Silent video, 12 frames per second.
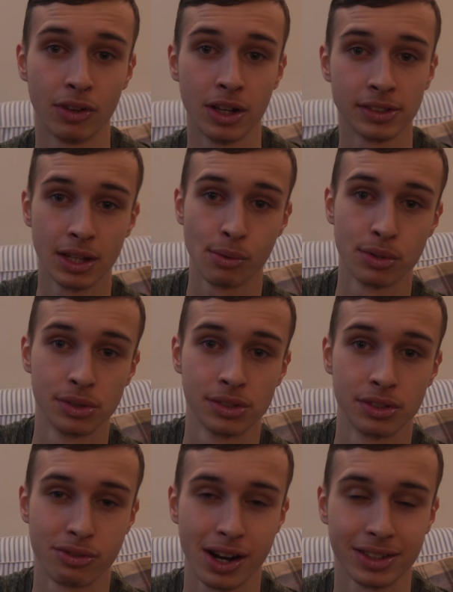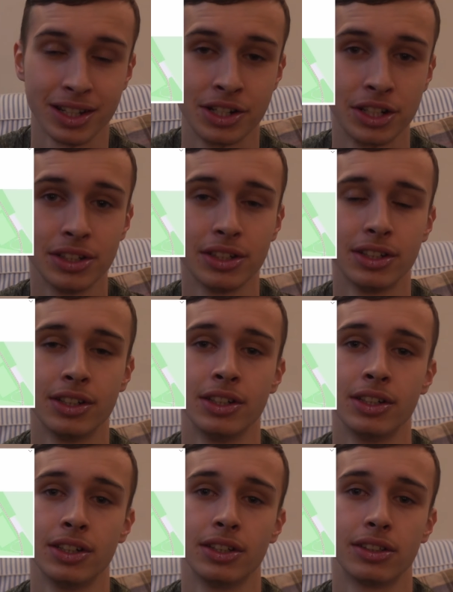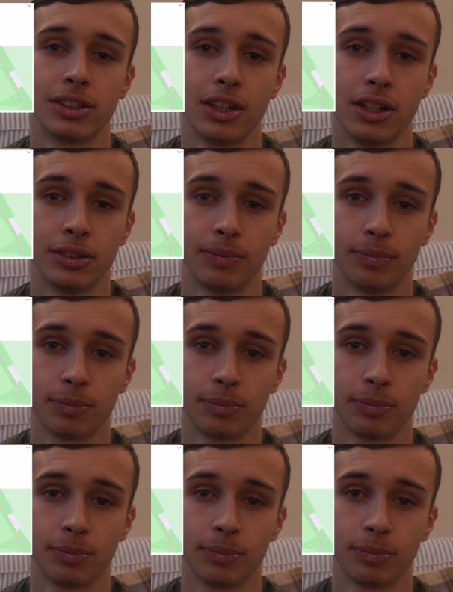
Thursday, which was the track session. So